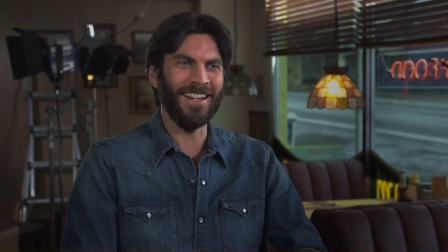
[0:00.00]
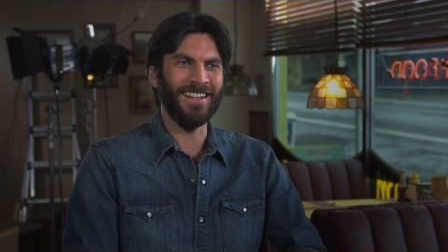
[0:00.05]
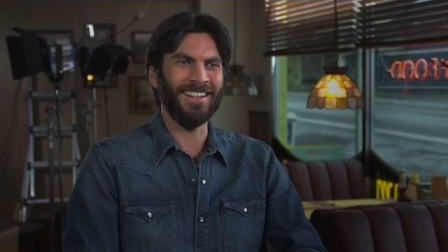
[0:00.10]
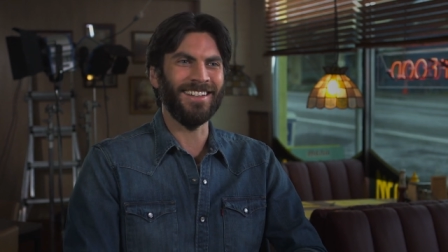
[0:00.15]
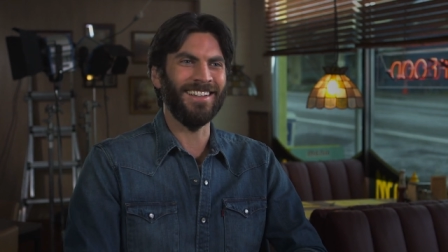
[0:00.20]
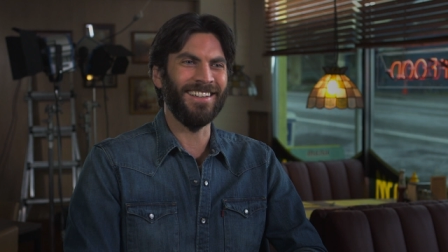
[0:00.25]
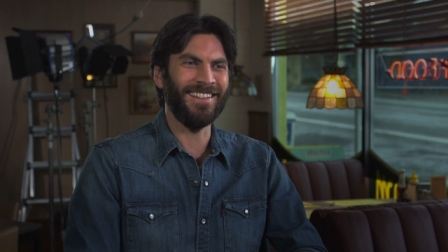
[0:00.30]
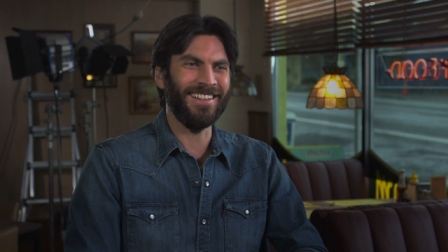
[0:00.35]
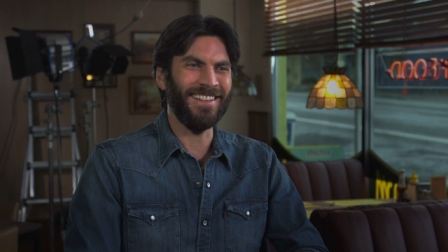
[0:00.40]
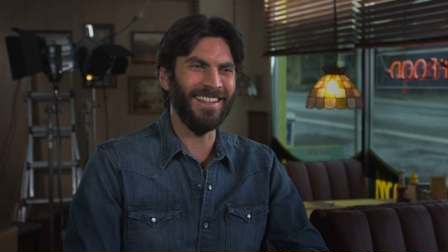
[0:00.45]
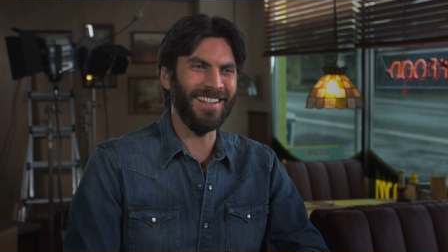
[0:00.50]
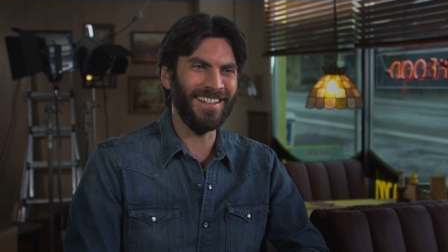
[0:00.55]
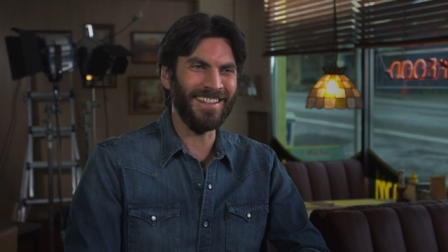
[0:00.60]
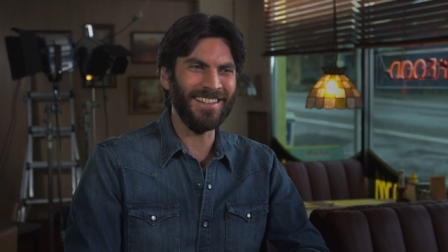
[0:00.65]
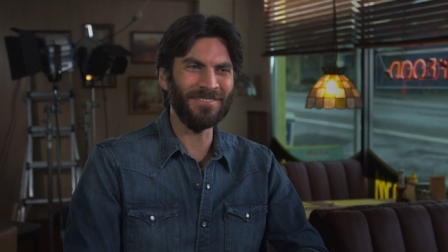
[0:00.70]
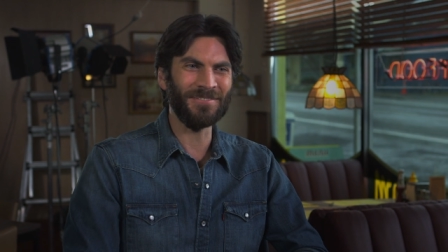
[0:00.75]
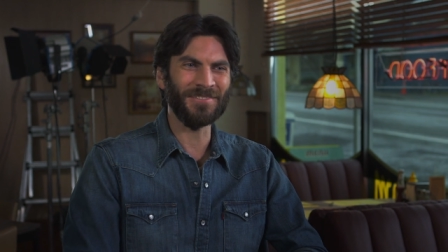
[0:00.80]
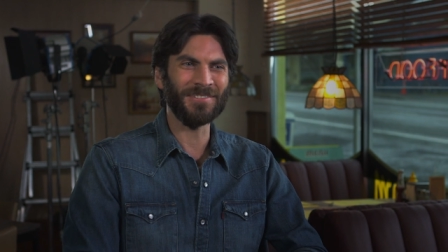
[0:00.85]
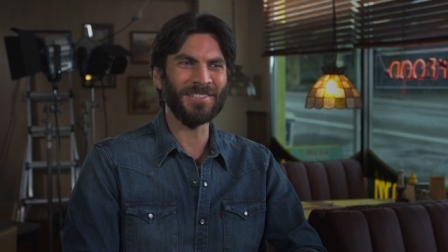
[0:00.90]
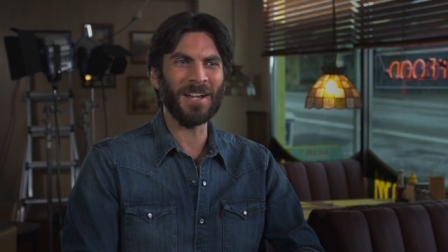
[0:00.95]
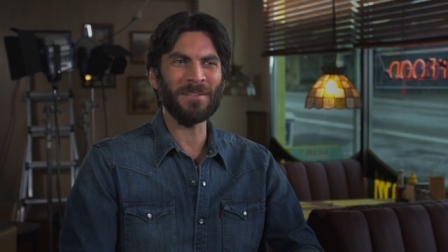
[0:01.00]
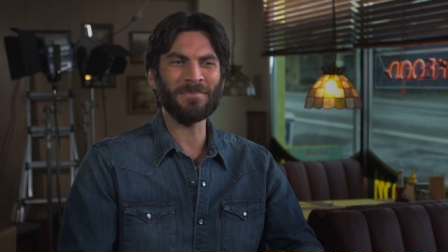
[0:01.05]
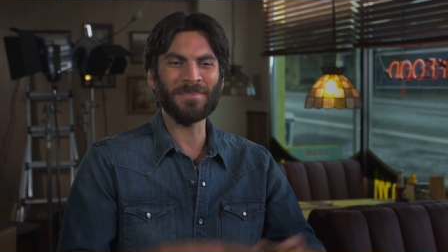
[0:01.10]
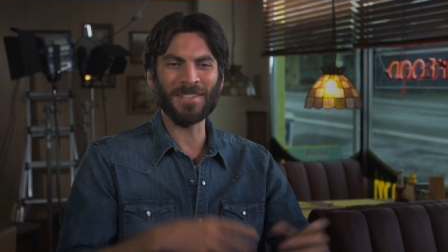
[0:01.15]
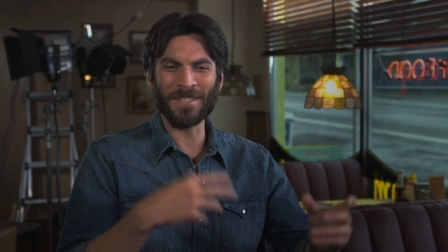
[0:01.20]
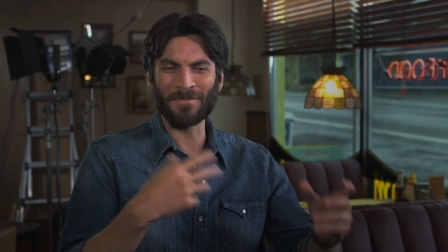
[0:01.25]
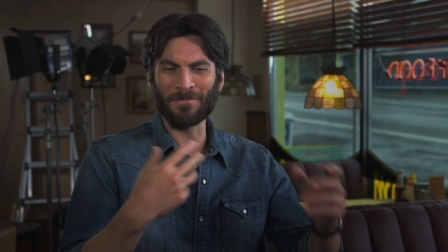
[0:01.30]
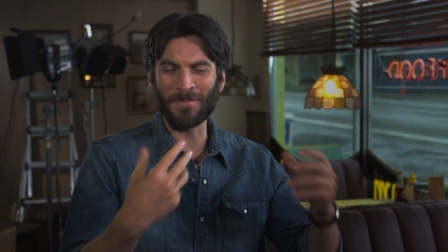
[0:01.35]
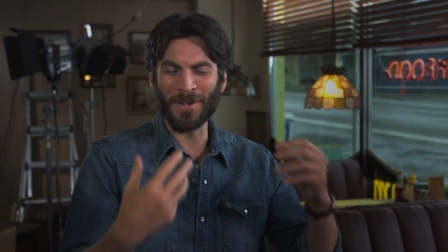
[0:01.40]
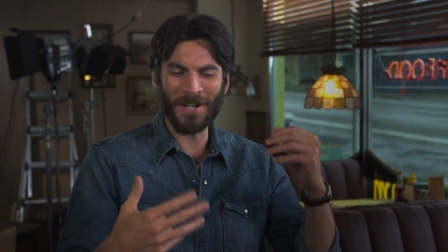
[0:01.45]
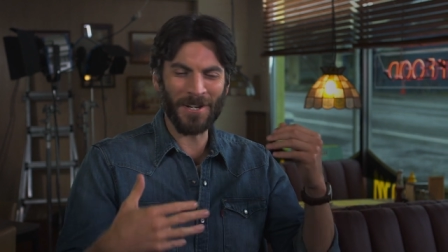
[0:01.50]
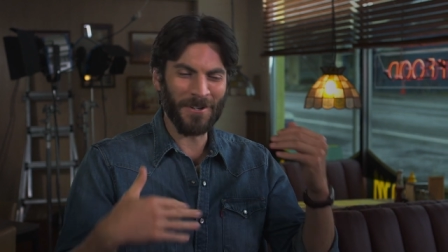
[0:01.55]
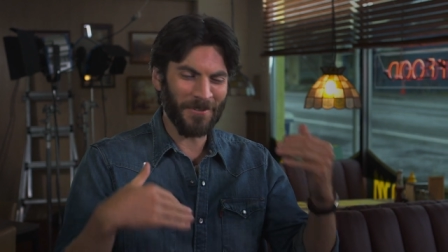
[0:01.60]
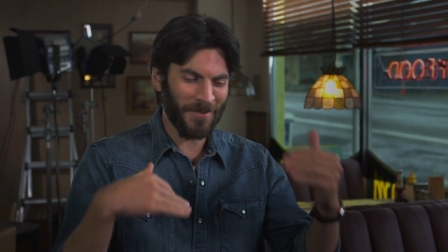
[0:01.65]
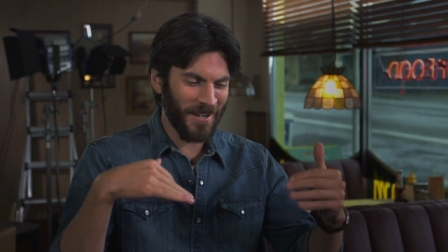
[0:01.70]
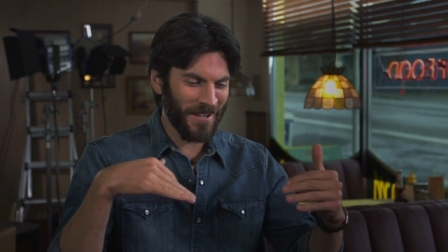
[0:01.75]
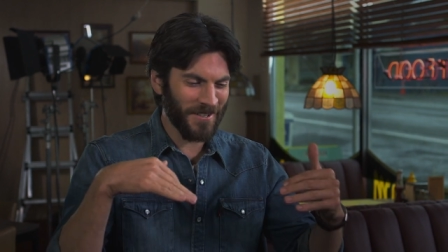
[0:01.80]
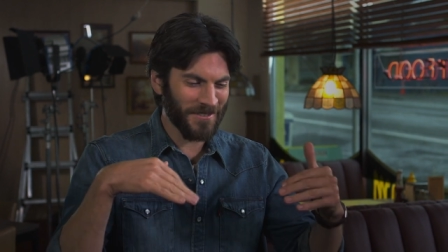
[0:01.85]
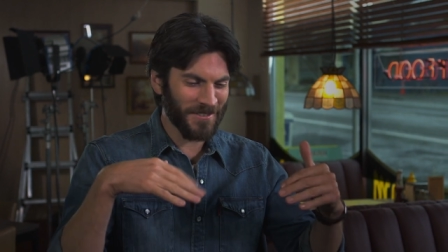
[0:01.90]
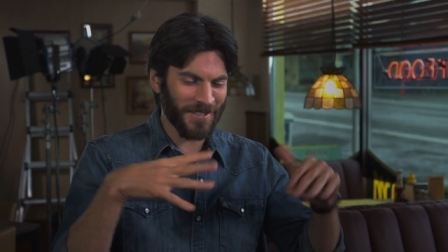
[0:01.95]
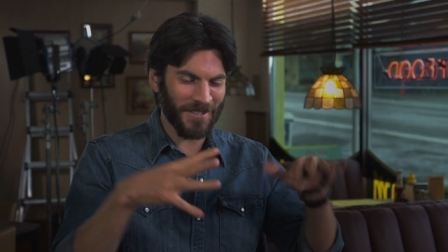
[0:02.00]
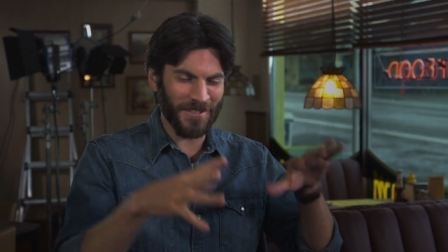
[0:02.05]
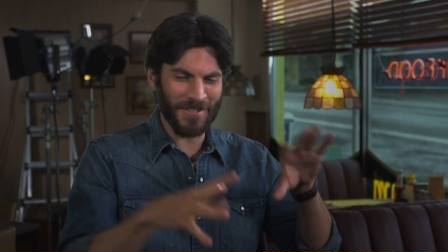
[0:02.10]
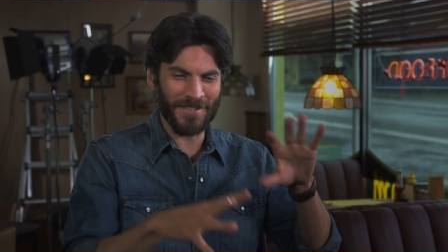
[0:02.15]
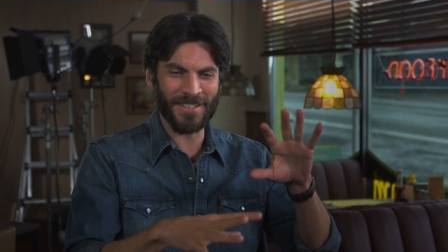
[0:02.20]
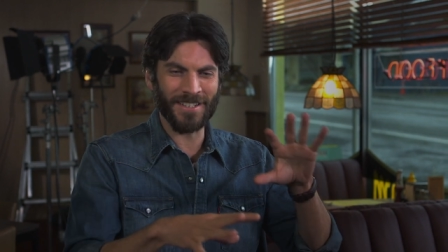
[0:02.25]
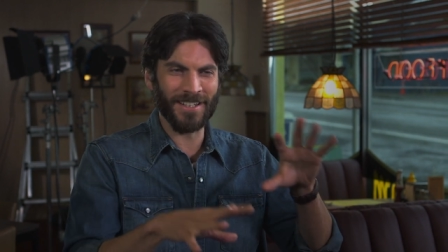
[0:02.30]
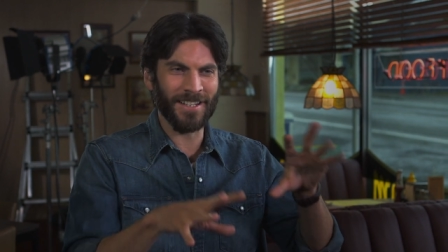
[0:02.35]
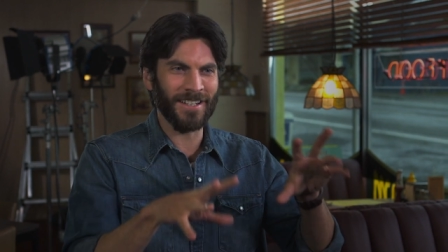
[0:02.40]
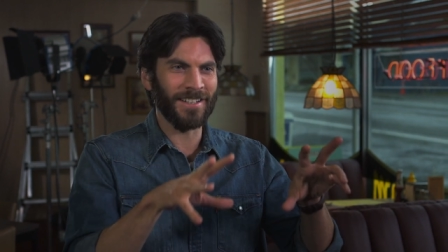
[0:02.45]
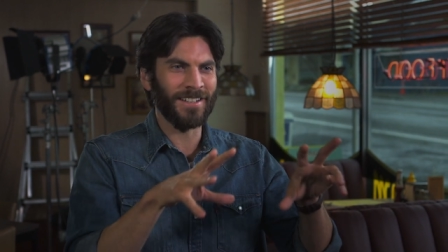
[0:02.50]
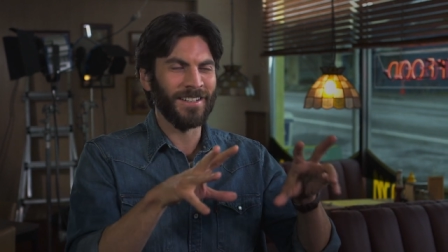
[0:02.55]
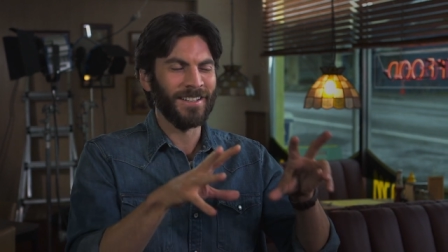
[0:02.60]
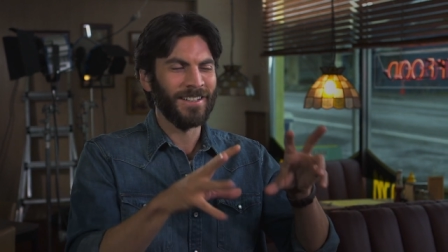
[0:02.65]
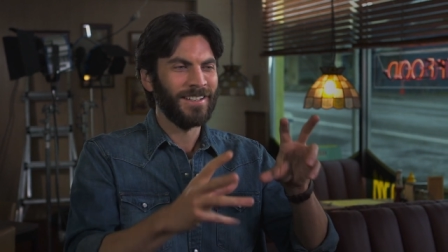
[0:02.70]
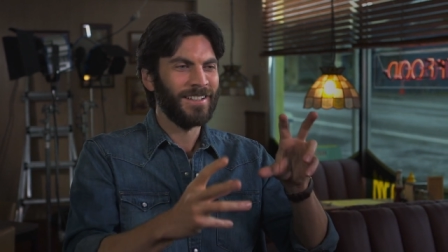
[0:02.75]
He flops his body around, turns it in.